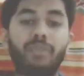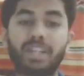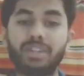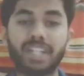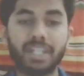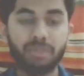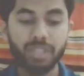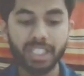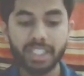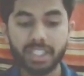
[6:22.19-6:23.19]
without that if you
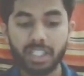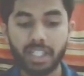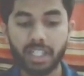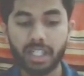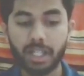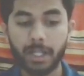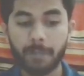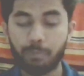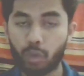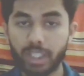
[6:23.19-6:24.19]
just uh,